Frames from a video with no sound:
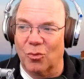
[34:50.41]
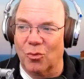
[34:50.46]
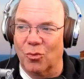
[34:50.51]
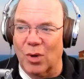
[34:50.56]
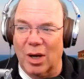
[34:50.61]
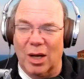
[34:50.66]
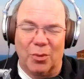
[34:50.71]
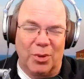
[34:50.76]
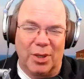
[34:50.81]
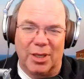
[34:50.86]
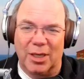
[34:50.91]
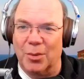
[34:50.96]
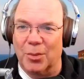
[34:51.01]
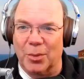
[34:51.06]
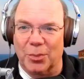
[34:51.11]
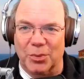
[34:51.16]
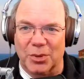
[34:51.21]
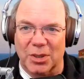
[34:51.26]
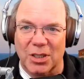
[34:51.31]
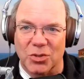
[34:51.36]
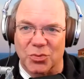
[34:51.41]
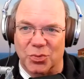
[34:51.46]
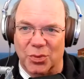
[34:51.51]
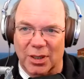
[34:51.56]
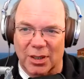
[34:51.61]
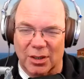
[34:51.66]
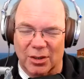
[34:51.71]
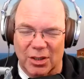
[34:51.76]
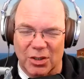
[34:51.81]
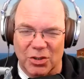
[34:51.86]
why we came up with these
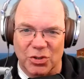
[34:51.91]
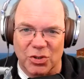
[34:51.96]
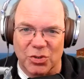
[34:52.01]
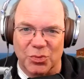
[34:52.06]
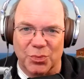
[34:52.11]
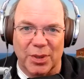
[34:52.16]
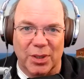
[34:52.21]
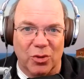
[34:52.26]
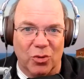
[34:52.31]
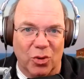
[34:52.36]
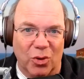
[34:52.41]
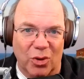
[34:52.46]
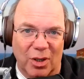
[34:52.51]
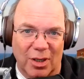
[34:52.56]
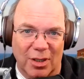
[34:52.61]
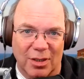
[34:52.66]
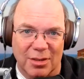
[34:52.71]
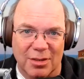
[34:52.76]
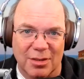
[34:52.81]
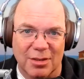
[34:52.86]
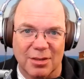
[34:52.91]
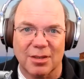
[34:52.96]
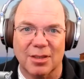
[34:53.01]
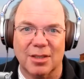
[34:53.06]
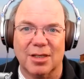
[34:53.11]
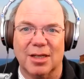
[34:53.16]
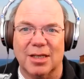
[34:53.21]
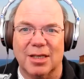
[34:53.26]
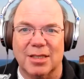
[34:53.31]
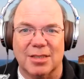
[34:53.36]
regulations, because
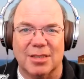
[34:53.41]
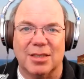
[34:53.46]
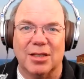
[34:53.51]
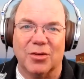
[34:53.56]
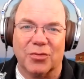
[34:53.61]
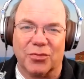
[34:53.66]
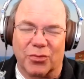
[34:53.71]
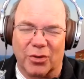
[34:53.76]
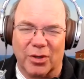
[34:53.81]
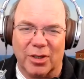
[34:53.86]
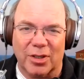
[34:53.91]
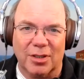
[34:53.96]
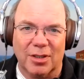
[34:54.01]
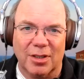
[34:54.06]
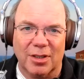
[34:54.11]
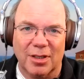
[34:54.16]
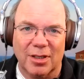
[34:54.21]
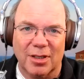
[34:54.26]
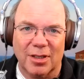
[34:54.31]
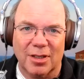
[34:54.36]
it's different.